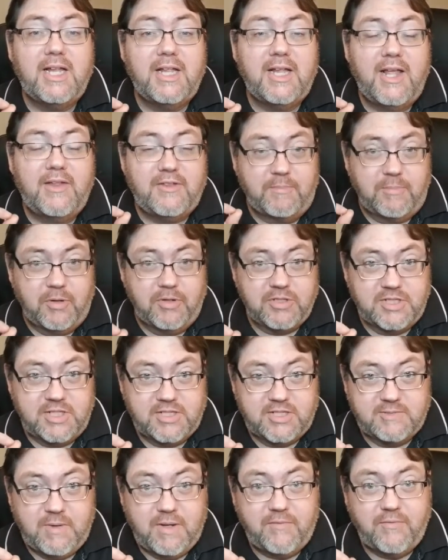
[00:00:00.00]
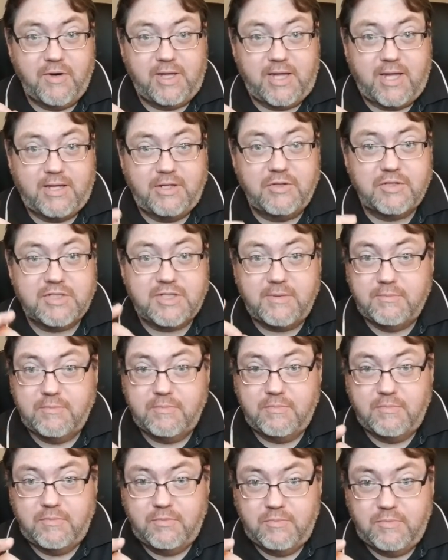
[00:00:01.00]
doesn't speak very loud, some
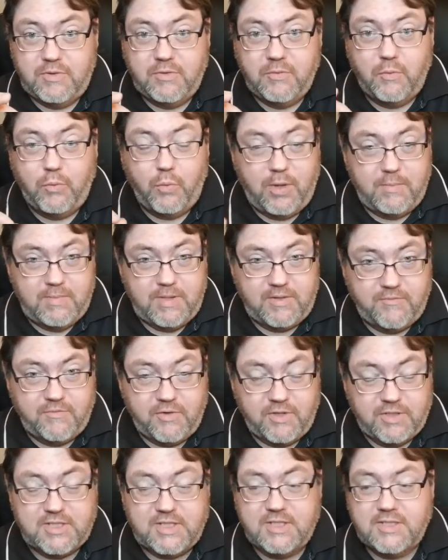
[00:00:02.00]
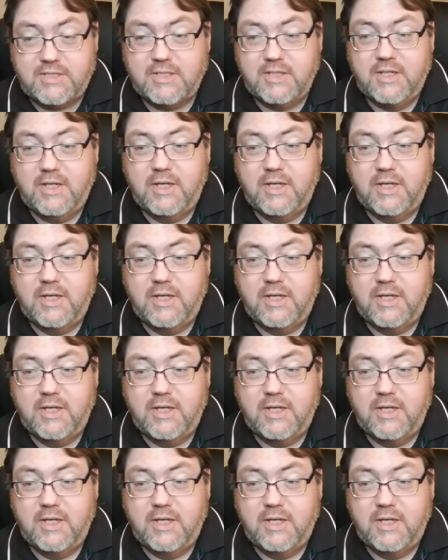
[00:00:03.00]
women, for instance,